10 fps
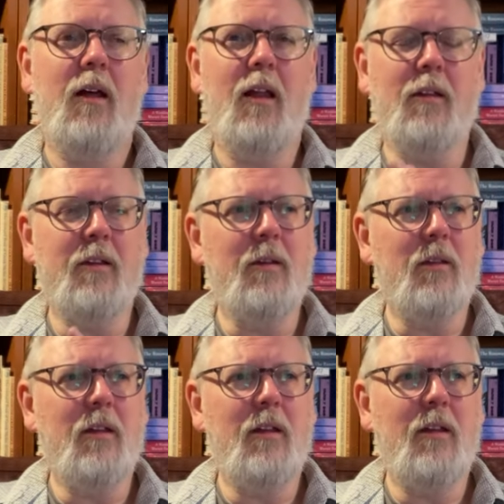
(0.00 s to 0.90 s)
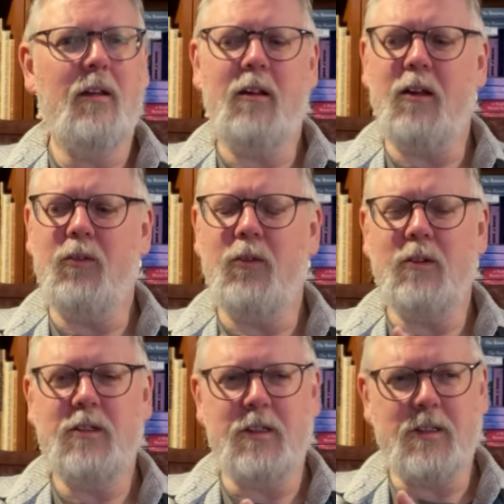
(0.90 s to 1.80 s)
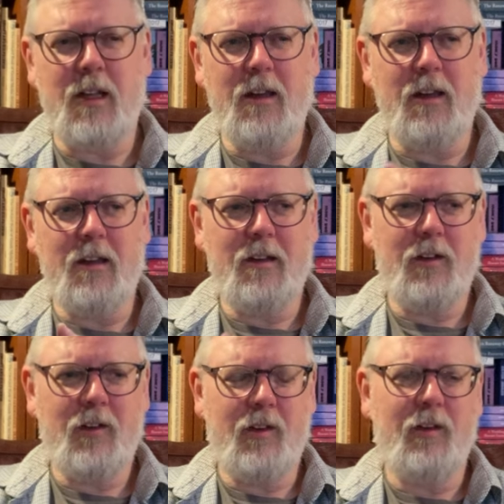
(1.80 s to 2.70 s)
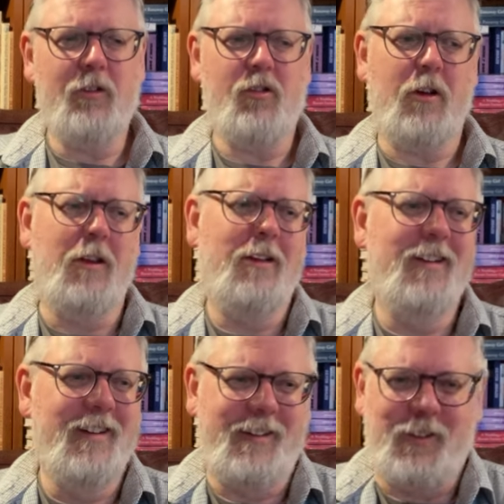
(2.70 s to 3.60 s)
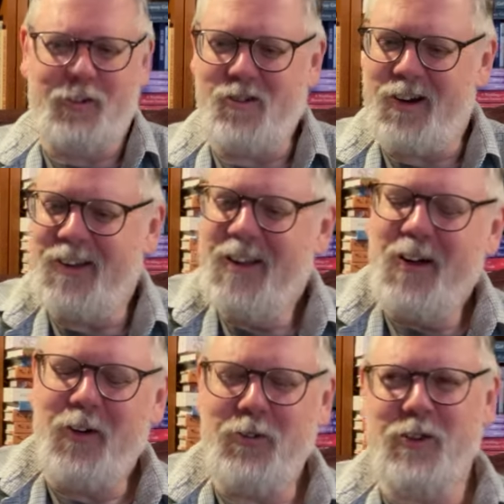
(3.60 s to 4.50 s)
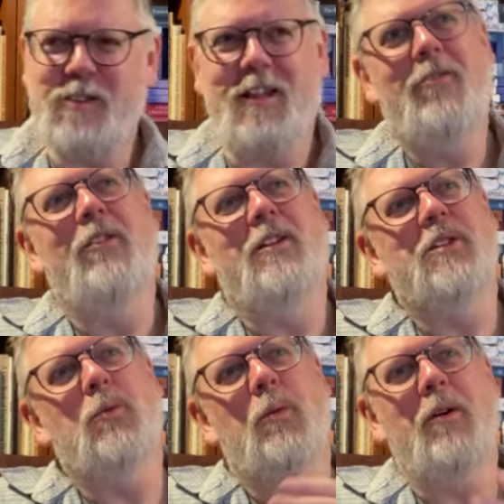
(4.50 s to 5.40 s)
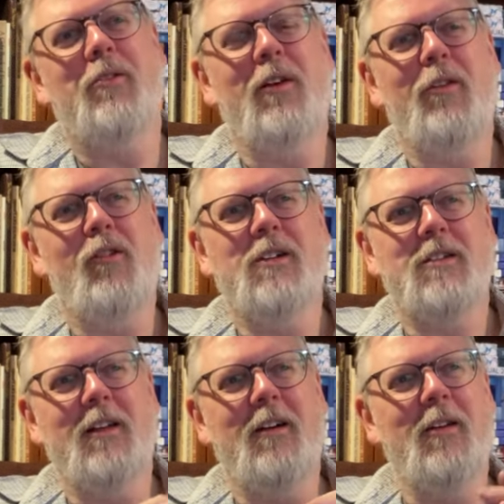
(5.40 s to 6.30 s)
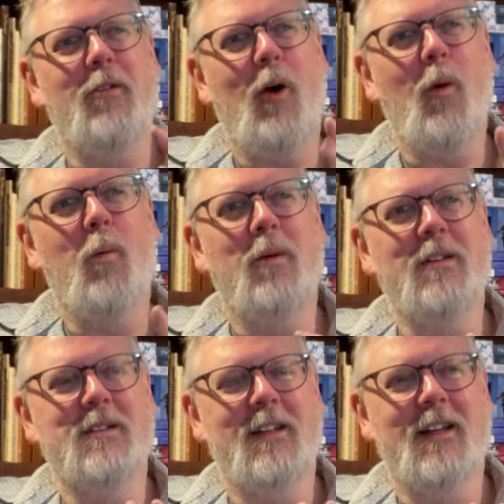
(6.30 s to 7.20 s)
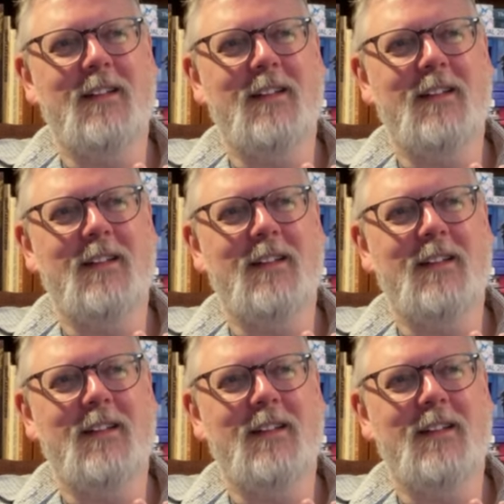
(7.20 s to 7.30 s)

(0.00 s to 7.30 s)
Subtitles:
And I think the kind of satanic children genre of the 70s is one of my favourites, the kind of omens and